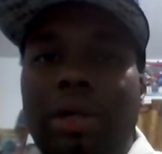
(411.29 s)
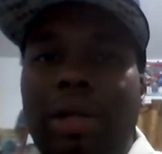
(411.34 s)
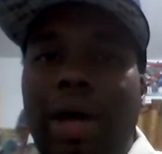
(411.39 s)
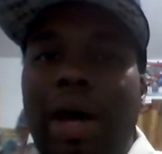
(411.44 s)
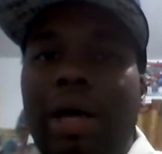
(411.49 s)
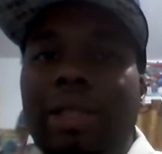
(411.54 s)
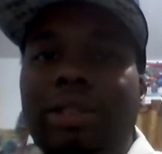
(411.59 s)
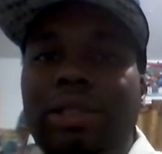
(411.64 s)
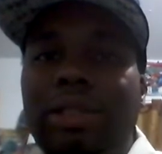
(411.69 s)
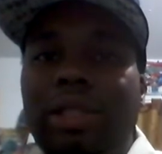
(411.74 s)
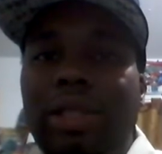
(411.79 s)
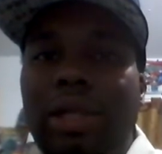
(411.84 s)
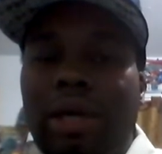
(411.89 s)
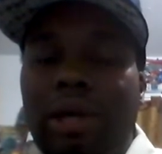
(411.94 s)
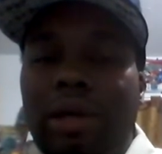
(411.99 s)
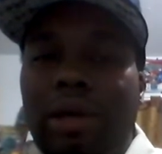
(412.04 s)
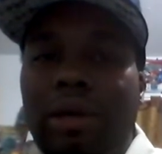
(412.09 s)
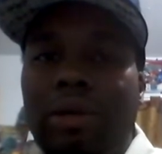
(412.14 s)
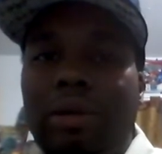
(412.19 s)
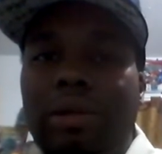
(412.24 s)

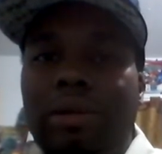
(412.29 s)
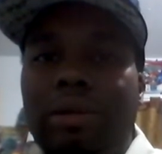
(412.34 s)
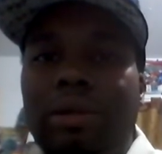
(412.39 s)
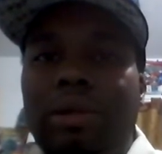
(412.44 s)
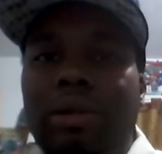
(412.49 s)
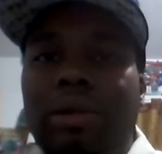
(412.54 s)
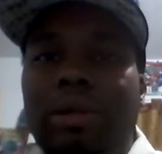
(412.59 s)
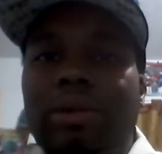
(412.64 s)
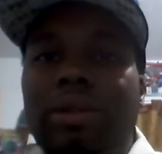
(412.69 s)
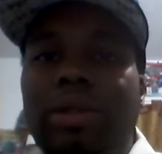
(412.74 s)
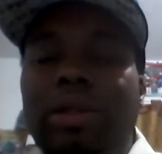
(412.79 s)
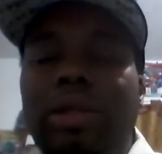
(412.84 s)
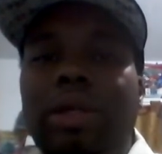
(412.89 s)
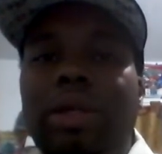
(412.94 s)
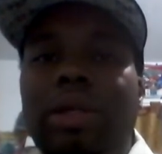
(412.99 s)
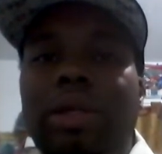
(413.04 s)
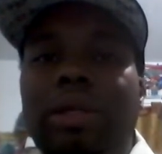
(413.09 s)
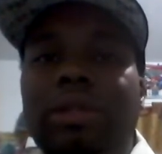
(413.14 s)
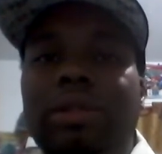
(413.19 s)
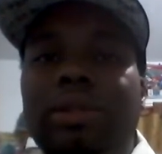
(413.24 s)
dossier on the
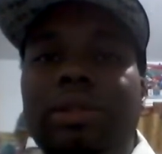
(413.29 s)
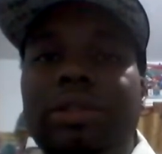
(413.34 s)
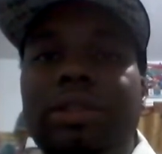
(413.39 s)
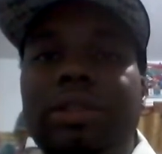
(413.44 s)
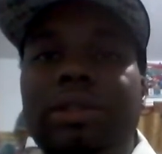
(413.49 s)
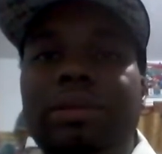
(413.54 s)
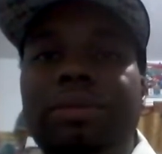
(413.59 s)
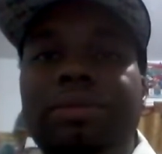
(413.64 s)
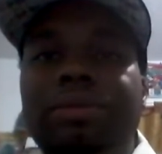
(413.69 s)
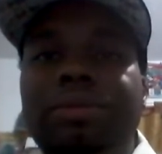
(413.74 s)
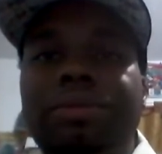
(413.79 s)
Clintons.